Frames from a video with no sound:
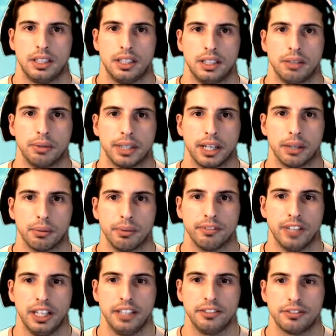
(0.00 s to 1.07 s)
We got a
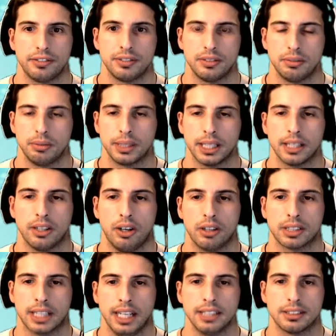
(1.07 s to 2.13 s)
revive. We got all
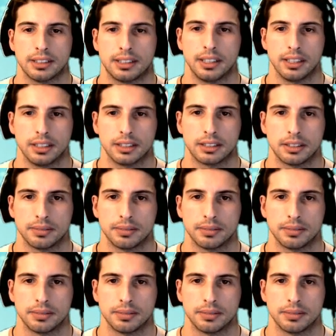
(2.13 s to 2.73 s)
kinds of things.